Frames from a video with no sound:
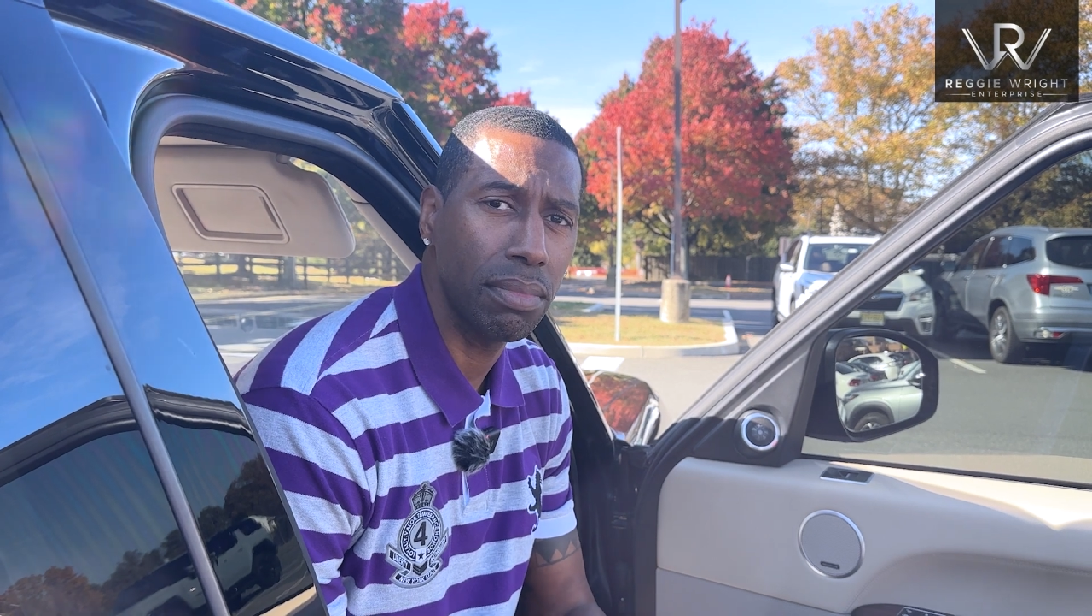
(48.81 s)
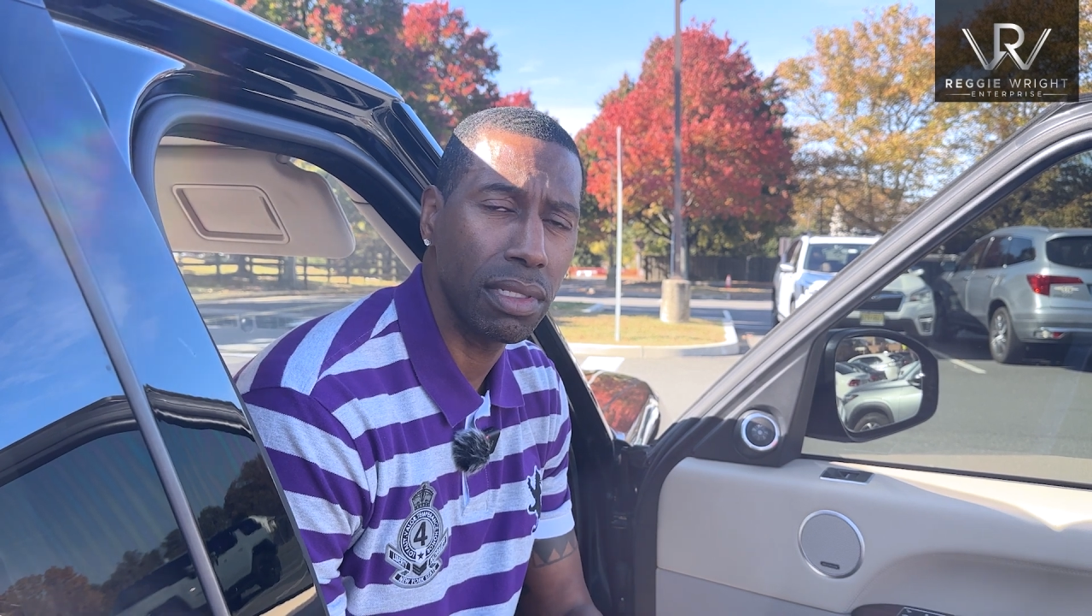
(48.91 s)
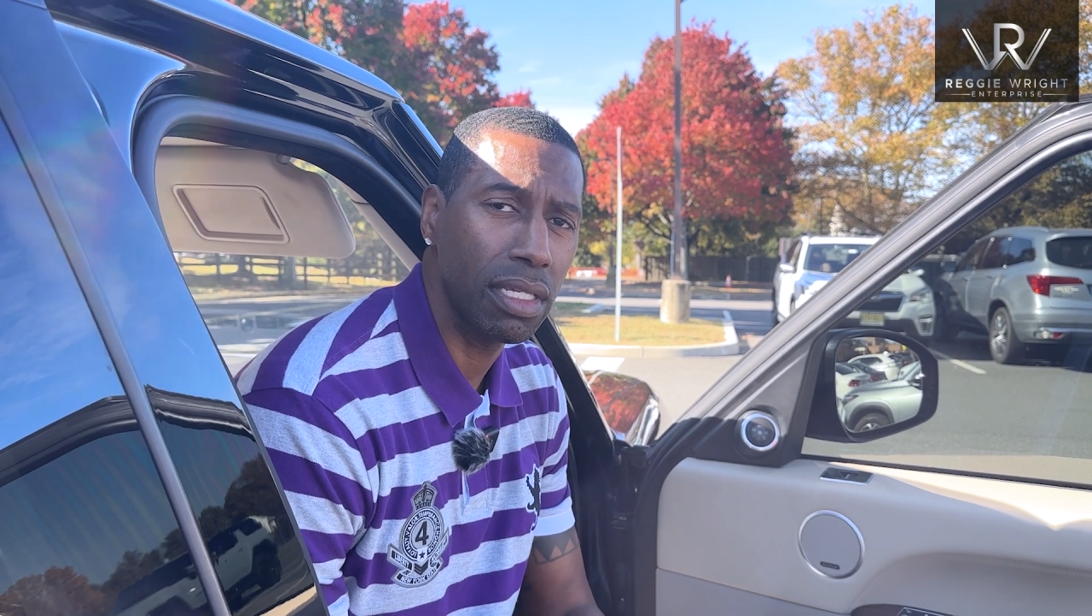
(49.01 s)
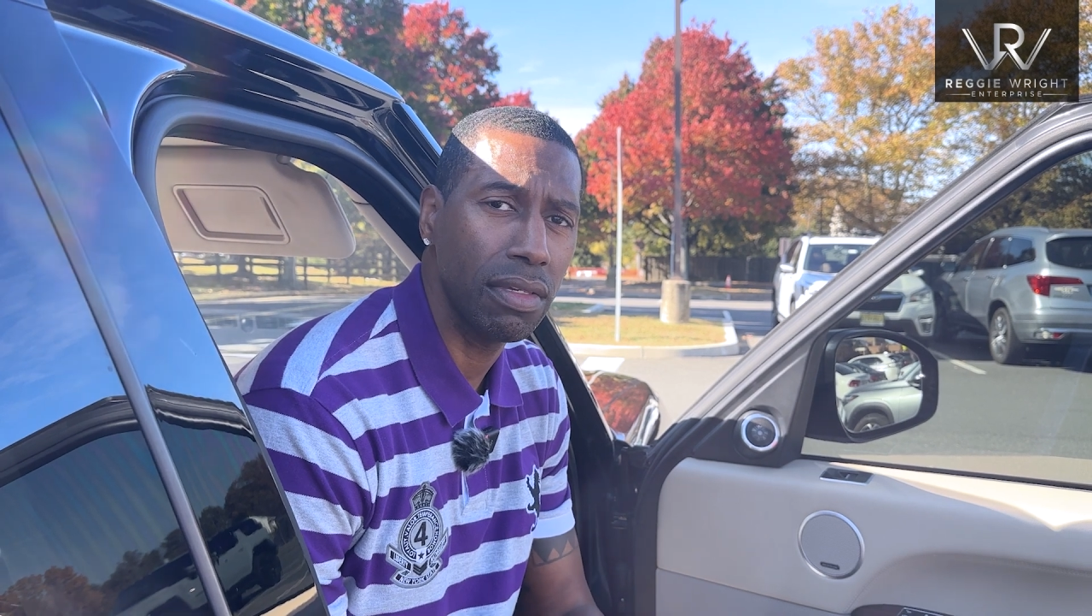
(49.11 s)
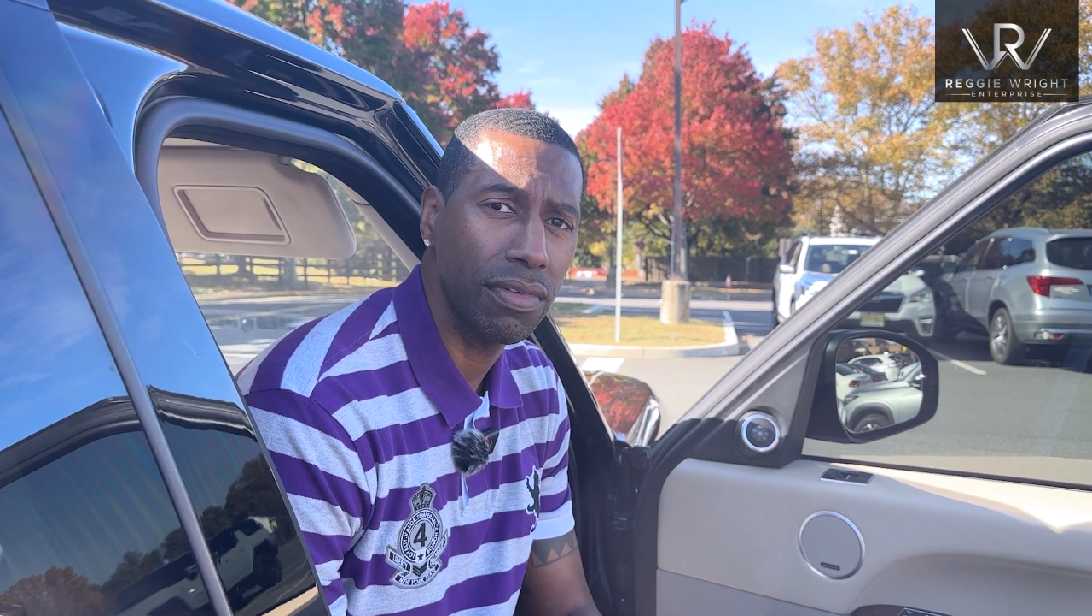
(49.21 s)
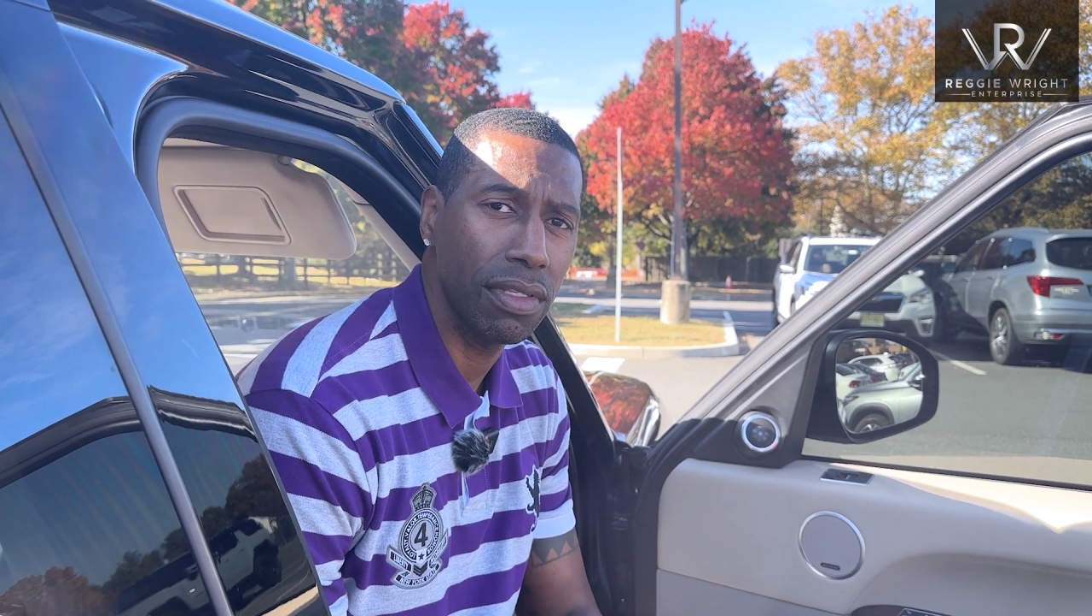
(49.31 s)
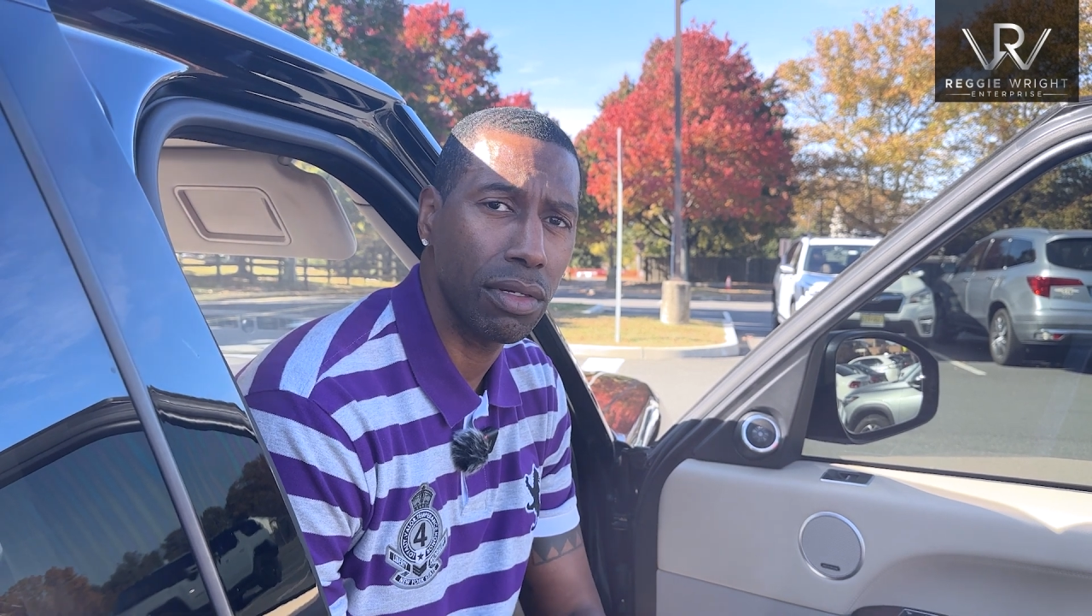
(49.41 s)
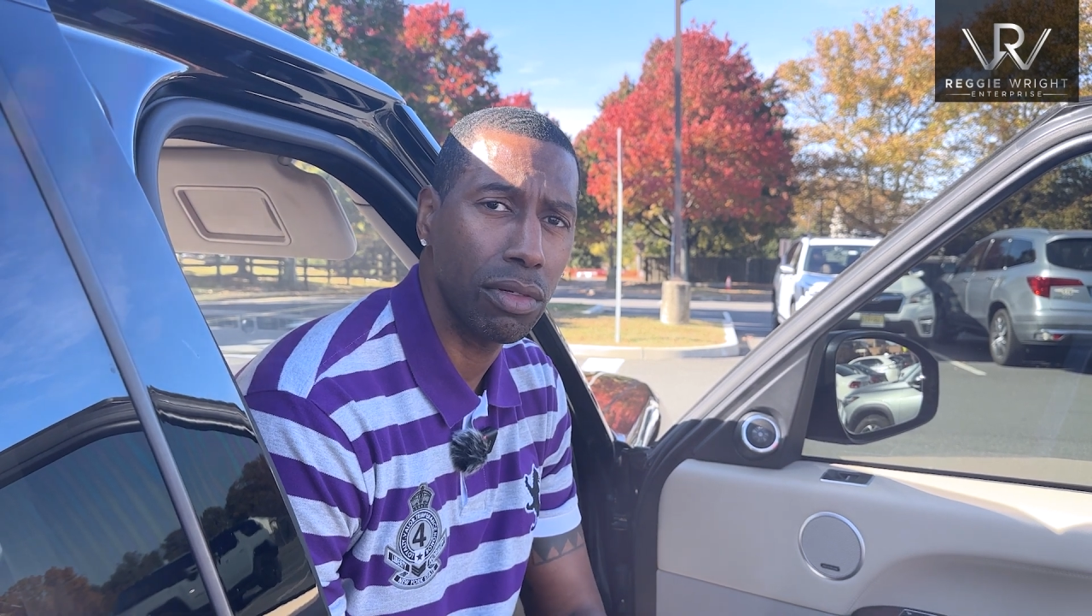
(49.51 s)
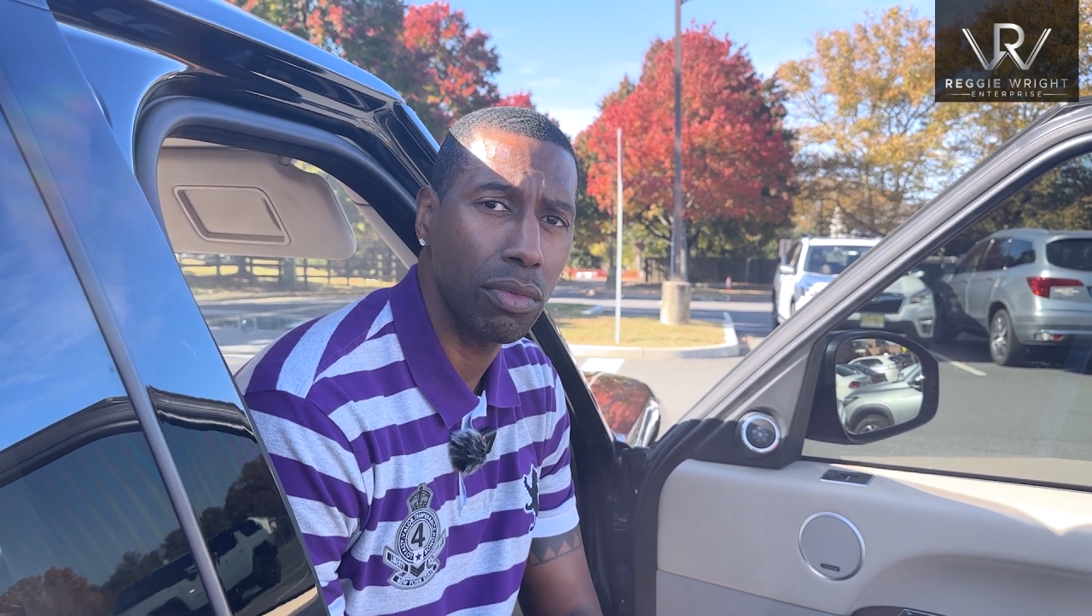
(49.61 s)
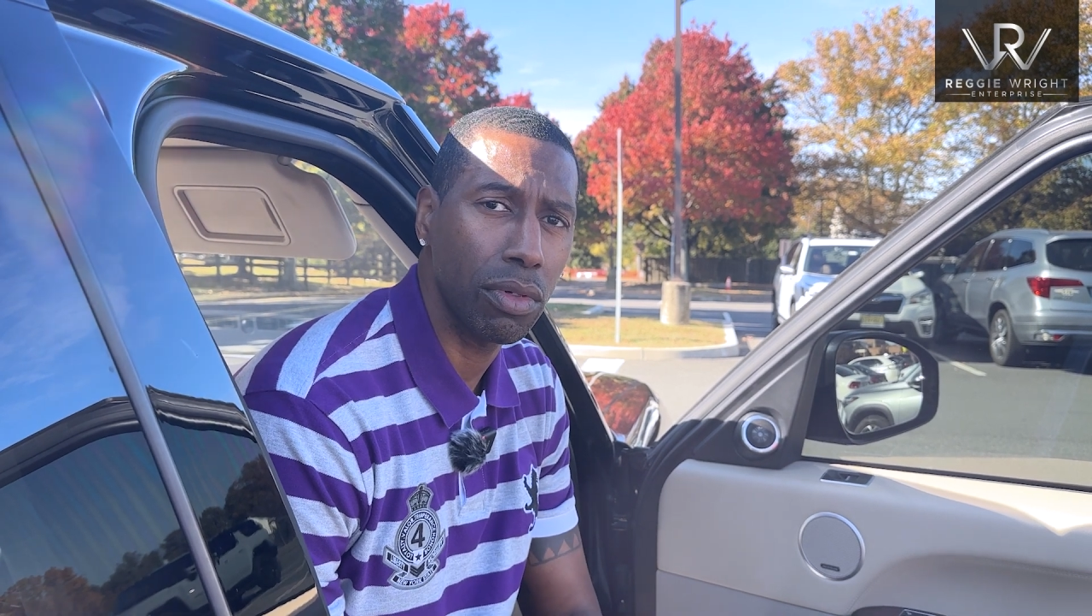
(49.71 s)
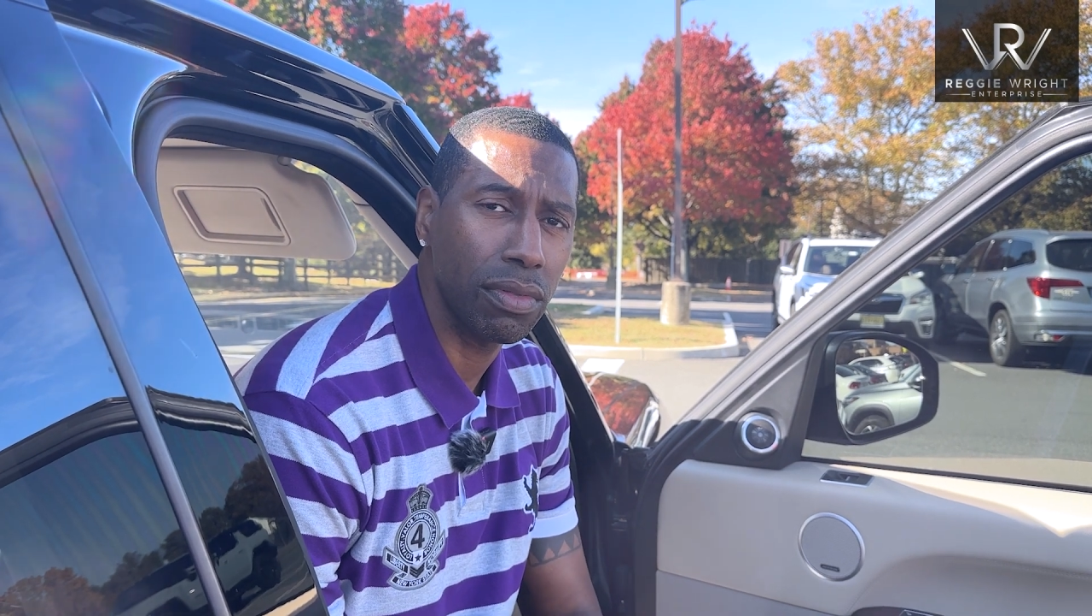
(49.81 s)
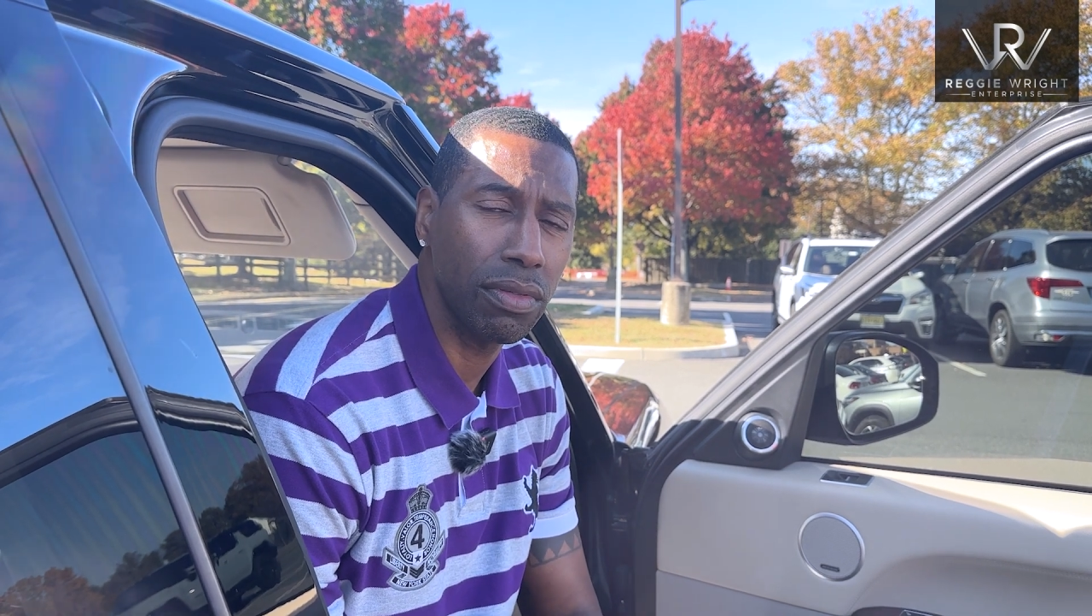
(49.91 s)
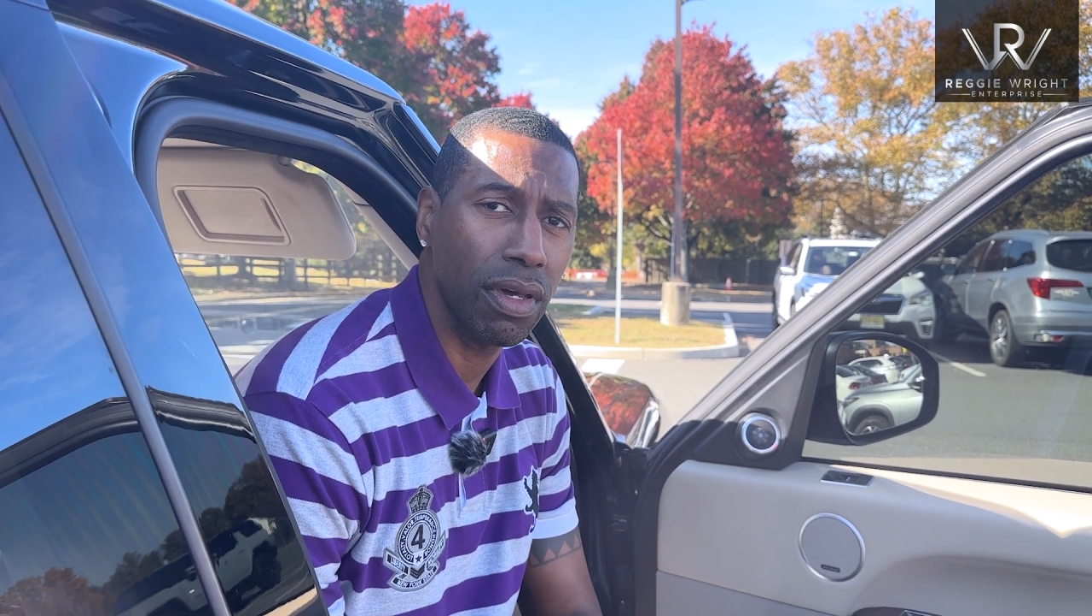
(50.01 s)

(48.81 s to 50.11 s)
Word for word: belief in their own worth and